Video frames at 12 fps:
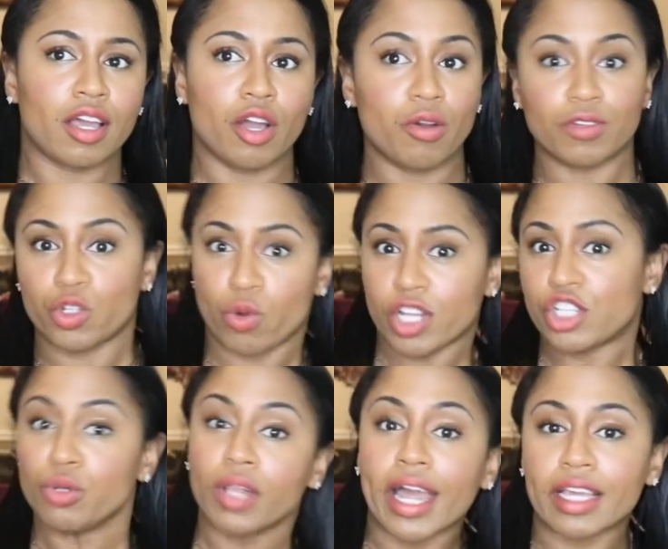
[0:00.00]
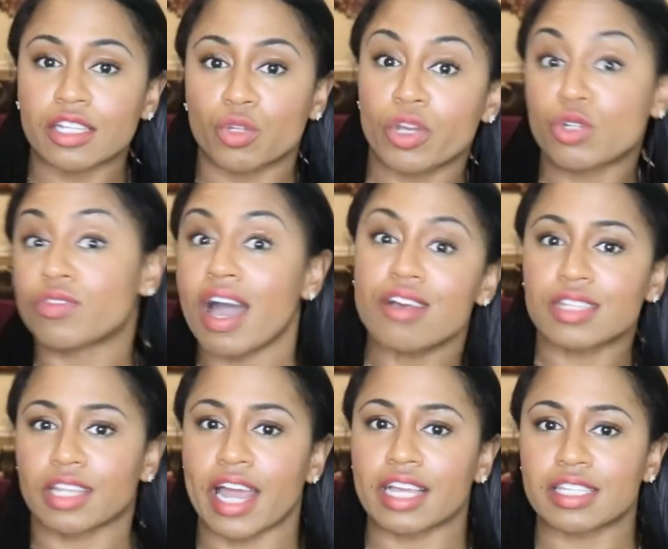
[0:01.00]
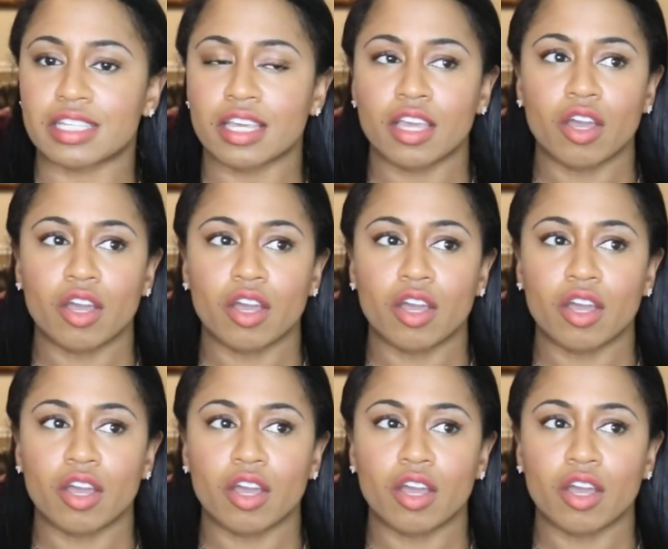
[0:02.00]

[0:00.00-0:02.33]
Oh, 22,000 likes.